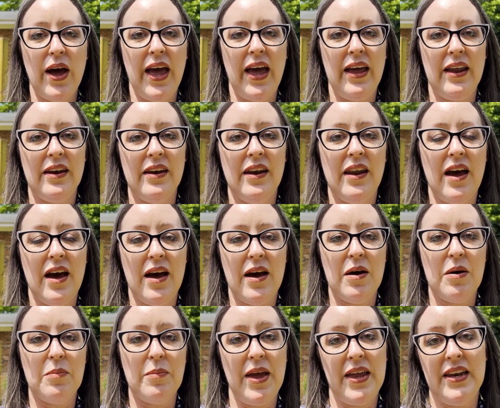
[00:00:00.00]
and
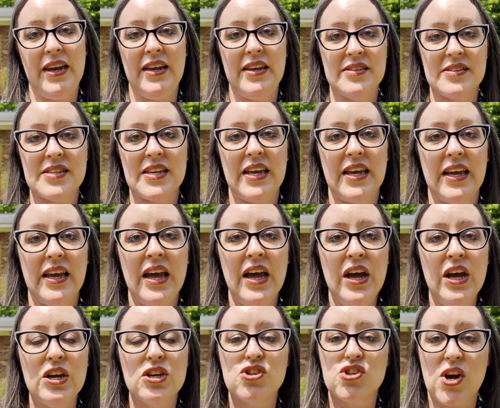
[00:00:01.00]
an easy
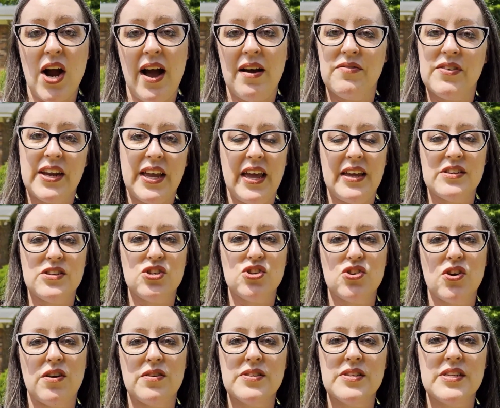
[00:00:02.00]
drive to get to
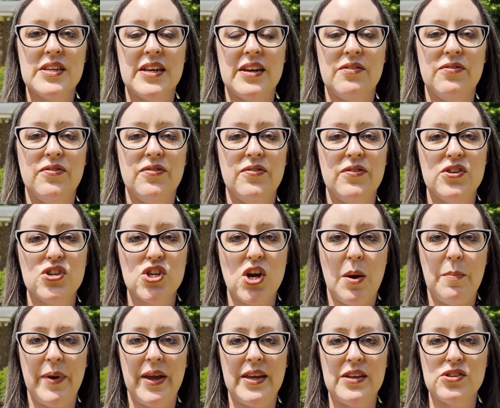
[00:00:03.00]
Charleston if
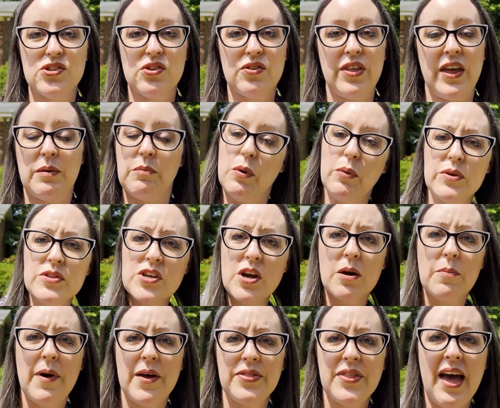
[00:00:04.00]
shopping is your thing. But we'll talk
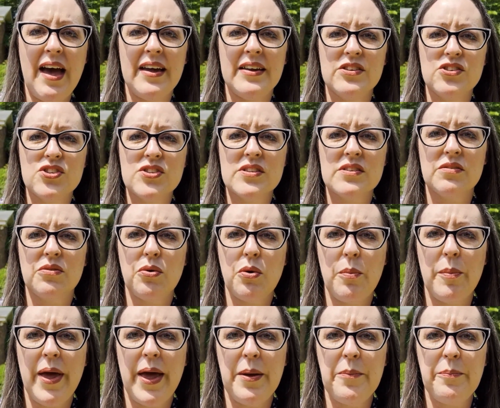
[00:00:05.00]
about that in just a little
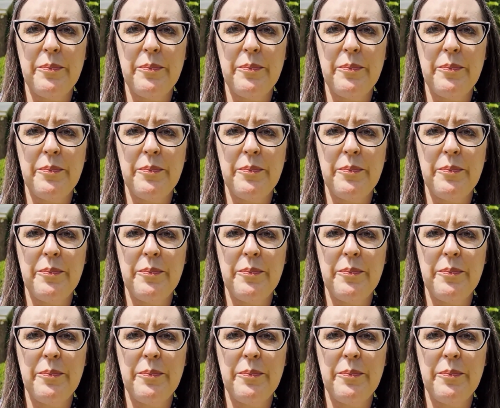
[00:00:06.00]
bit.